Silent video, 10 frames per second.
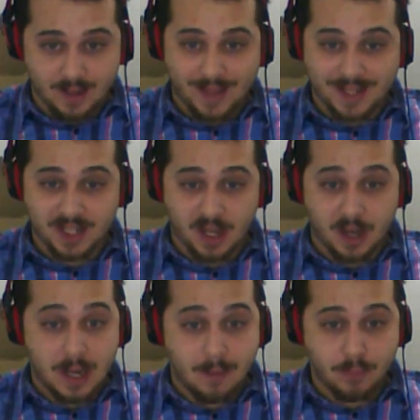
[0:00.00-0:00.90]
That's
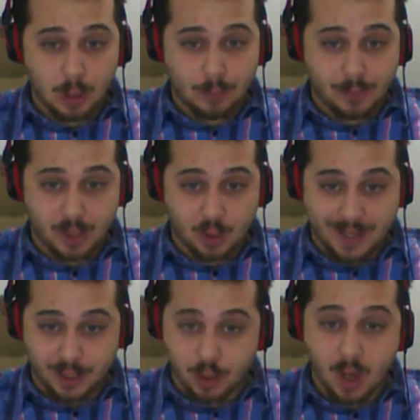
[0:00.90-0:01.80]
a number
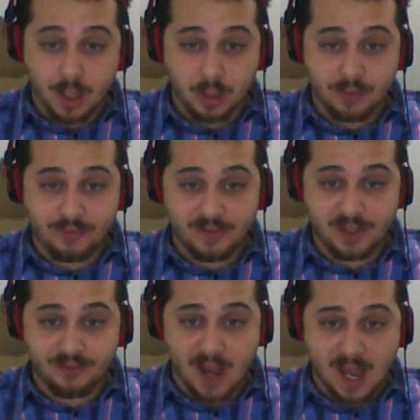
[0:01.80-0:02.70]
between
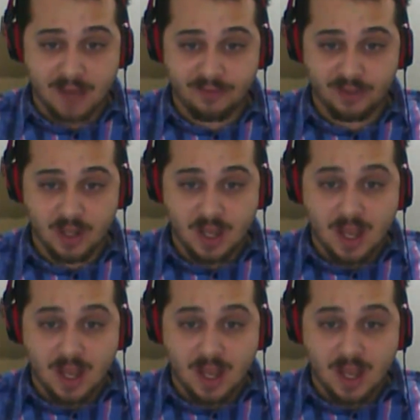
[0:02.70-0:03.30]
255